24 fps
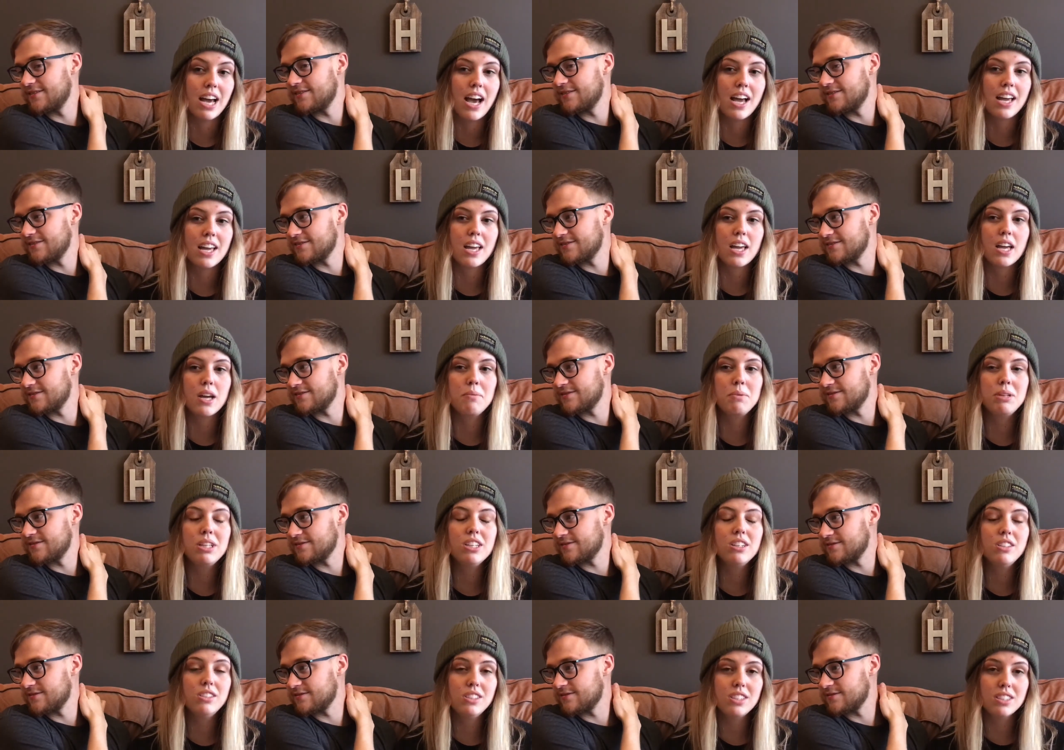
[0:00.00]
Speaker 1: I am
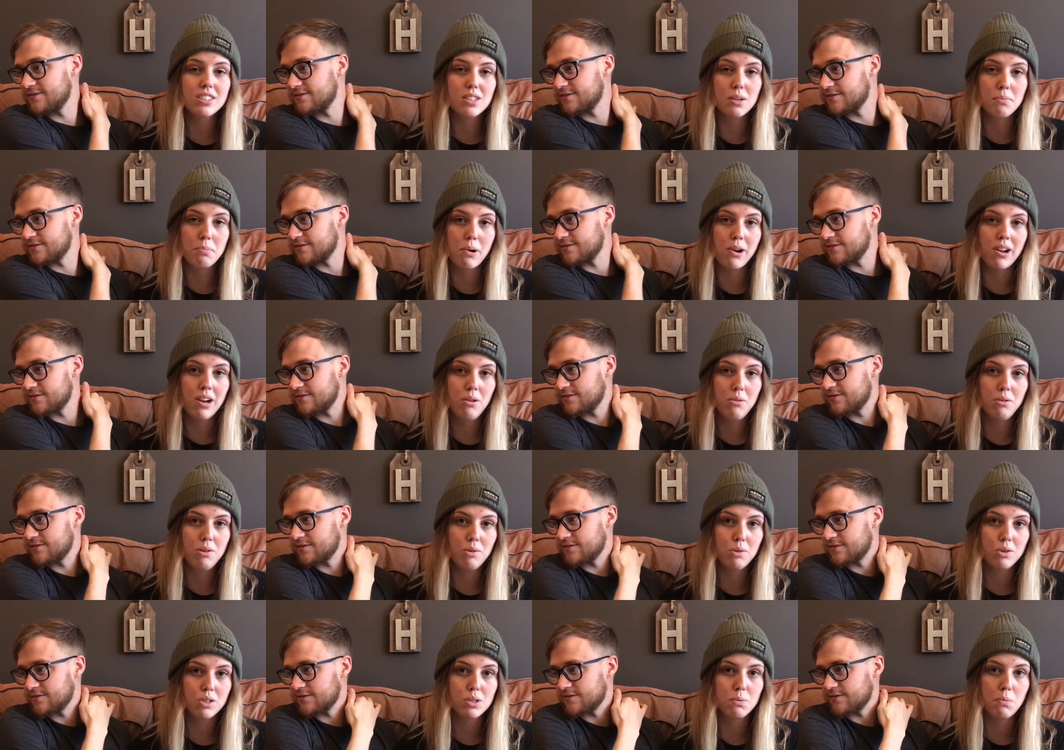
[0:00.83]
a little disappointed.
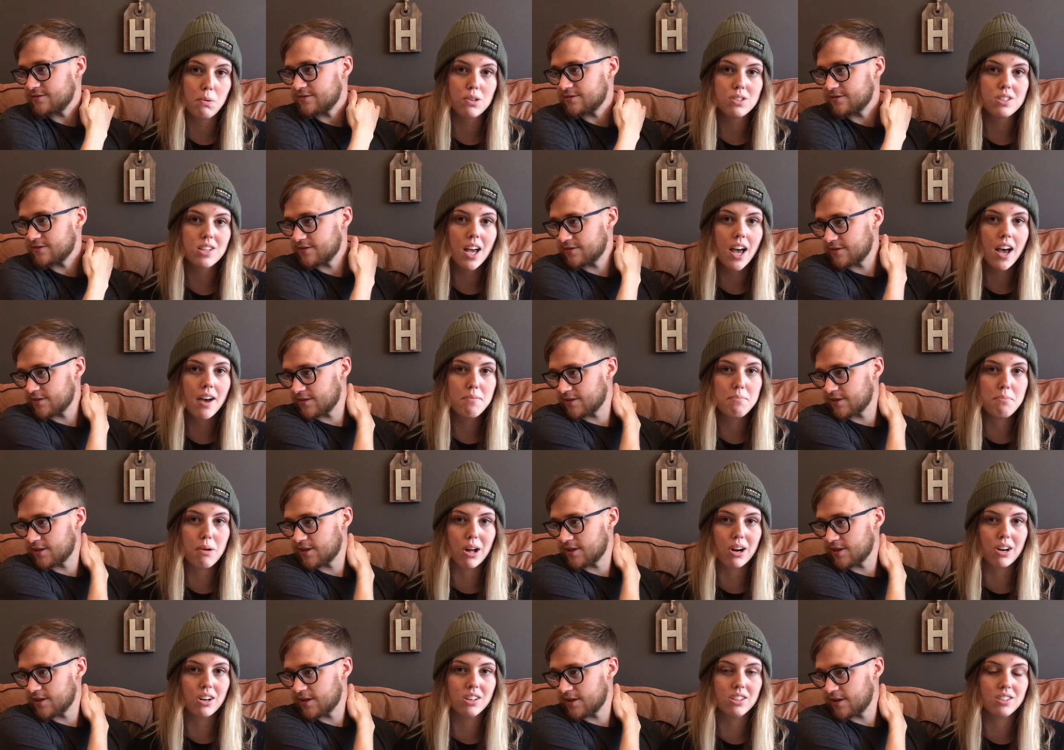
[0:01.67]
We were supposed to have
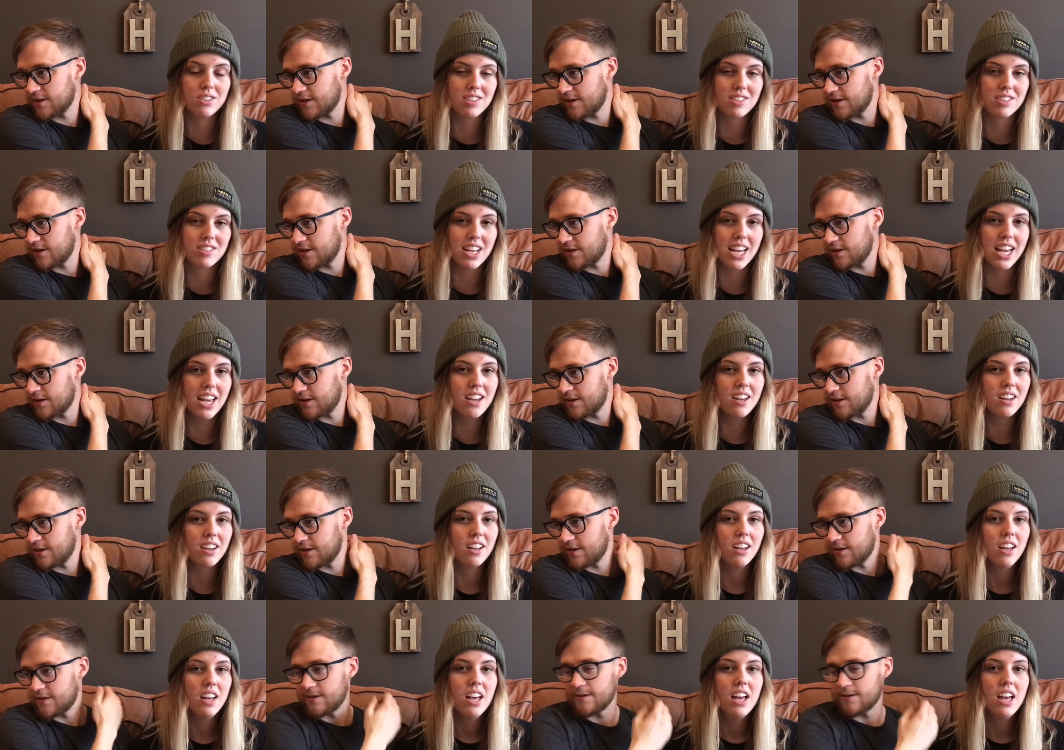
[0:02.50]
buttered steak,